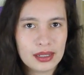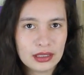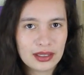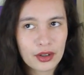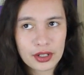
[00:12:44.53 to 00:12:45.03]

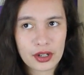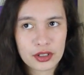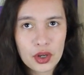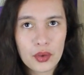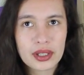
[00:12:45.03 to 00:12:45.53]
or not
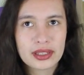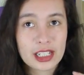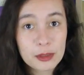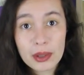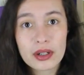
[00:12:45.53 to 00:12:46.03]
knowing the
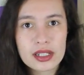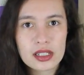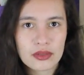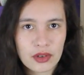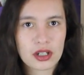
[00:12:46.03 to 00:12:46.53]
experience
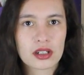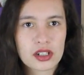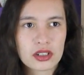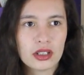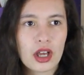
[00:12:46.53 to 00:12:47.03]
of
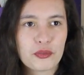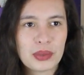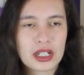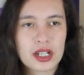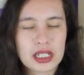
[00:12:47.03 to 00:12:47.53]
unconditional love,
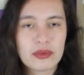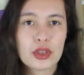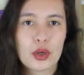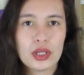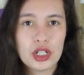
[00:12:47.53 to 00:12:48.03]
because even
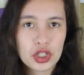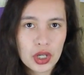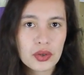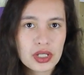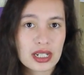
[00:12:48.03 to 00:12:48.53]
though he
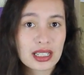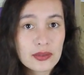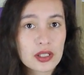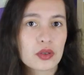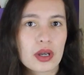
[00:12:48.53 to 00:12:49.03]
shows it and
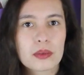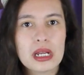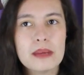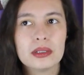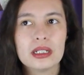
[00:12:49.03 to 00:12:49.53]
gives it to other
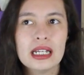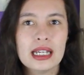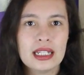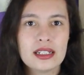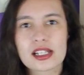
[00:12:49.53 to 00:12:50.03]
people,
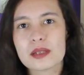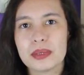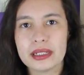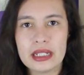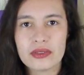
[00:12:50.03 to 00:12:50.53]
he doesn't
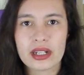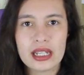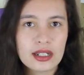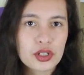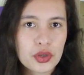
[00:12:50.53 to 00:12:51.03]
believe that
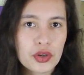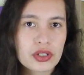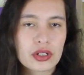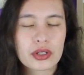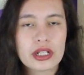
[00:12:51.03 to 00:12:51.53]
he deserves
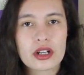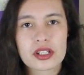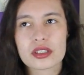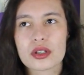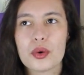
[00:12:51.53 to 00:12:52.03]
it, or he
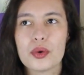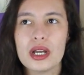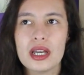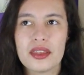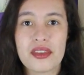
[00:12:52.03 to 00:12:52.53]
doesn't know
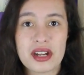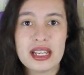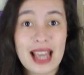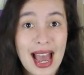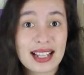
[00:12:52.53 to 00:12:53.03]
that
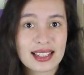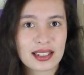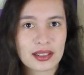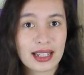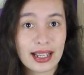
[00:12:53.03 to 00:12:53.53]
he has
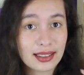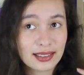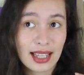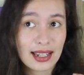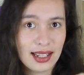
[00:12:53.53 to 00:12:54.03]
it, like
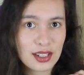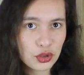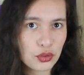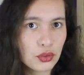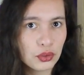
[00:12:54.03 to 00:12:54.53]
that his
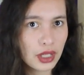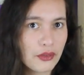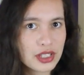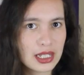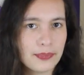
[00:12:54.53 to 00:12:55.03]
crew
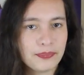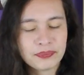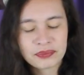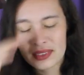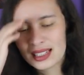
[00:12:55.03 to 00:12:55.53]
loves him.
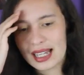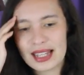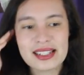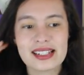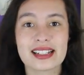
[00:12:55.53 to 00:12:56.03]
And
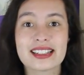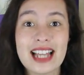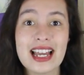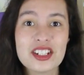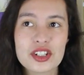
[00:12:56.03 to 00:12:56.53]
this is
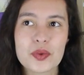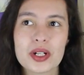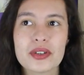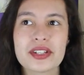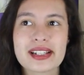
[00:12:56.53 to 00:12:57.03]
again just one of
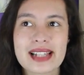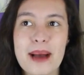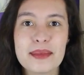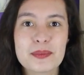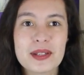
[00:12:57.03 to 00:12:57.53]
those
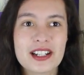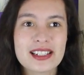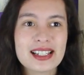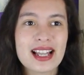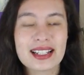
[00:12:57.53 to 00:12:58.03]
examples, because
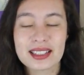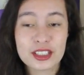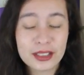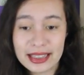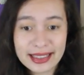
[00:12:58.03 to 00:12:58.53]
he's like,
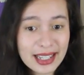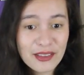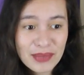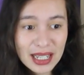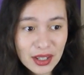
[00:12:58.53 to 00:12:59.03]

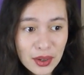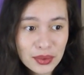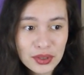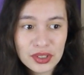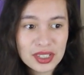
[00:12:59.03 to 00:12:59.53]
leave me
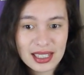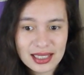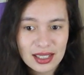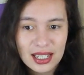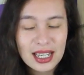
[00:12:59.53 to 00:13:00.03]
alone,
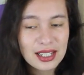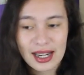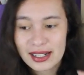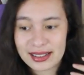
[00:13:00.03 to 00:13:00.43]
I